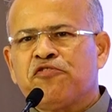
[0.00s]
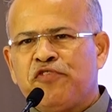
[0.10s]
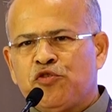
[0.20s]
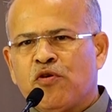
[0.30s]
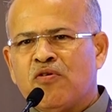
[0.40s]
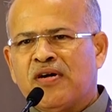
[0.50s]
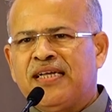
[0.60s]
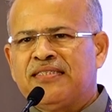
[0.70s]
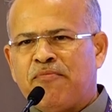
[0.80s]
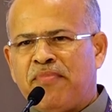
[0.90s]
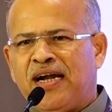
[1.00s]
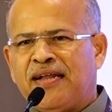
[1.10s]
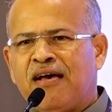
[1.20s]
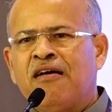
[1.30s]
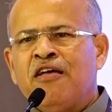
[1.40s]
first
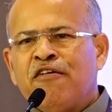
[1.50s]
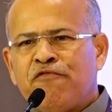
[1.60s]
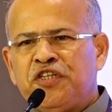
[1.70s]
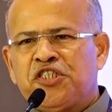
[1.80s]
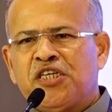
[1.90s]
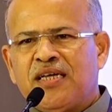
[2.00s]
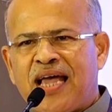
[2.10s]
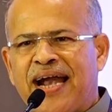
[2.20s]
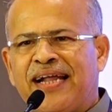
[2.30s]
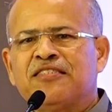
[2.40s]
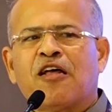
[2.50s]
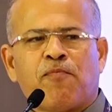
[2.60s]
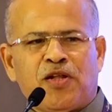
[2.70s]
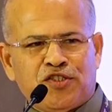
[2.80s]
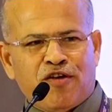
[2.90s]
Vishwakonkani Sammelana, which
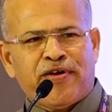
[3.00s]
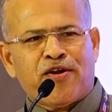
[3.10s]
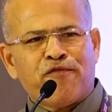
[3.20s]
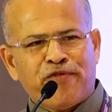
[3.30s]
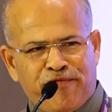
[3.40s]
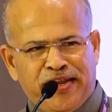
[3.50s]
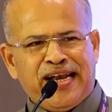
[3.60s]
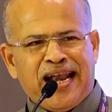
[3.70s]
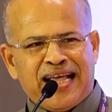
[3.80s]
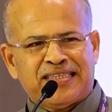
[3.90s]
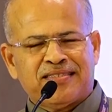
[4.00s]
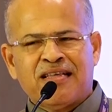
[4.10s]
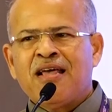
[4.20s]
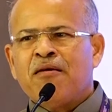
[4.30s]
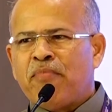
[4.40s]
had a surplus of around
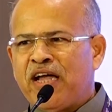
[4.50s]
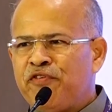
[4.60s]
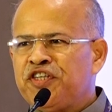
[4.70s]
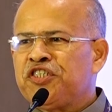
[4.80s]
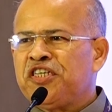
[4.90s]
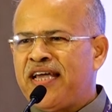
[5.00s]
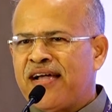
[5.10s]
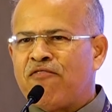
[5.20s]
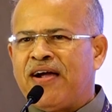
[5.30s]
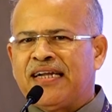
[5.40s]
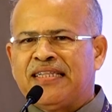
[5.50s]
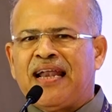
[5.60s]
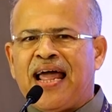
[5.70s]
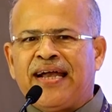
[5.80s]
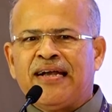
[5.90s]
15 lakhs, by which he
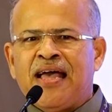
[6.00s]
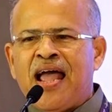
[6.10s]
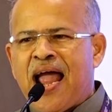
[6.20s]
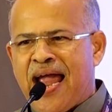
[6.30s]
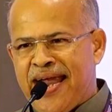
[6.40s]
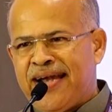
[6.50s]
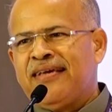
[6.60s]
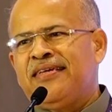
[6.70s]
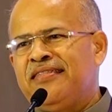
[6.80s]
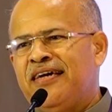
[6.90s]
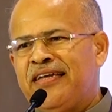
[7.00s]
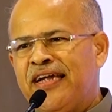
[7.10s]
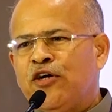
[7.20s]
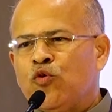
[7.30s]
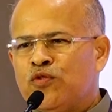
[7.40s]
acquired the land and
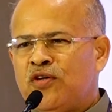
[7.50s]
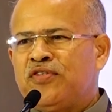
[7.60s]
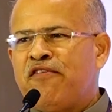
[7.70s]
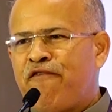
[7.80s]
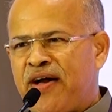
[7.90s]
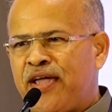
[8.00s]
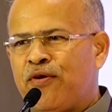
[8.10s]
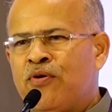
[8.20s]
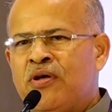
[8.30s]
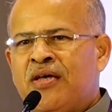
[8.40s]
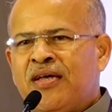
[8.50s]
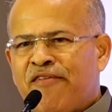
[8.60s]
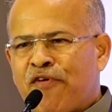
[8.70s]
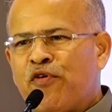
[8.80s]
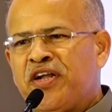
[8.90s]
in the year
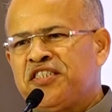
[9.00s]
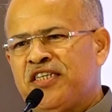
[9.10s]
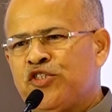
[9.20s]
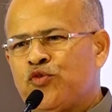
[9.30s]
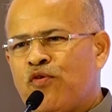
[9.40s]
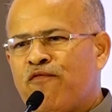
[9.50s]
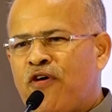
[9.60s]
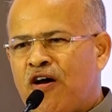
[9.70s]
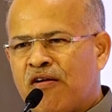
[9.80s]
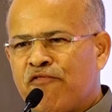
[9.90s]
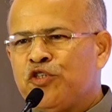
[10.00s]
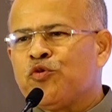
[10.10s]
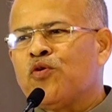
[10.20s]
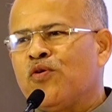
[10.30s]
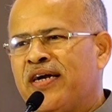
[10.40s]
2005, foundation stone
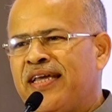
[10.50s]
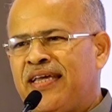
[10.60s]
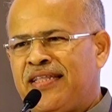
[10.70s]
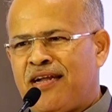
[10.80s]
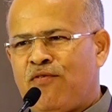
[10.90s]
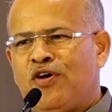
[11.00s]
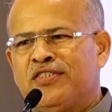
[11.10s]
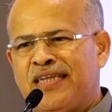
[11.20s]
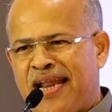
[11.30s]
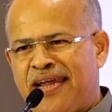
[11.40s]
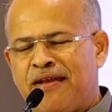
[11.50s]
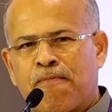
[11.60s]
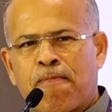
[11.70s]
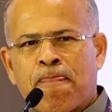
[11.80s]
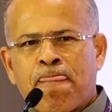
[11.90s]
for Vishwa Kendra
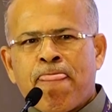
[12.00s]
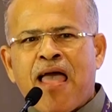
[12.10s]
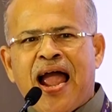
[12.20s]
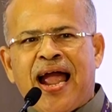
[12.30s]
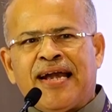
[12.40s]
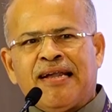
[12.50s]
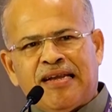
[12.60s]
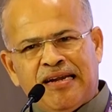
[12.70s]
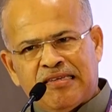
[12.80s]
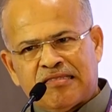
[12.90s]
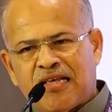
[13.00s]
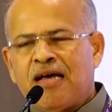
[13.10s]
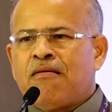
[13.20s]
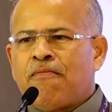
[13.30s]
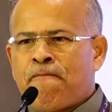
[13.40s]
was laid. And
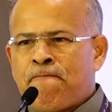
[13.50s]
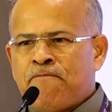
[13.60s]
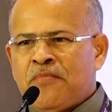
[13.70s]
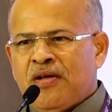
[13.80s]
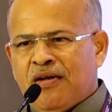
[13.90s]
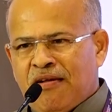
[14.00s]
it is the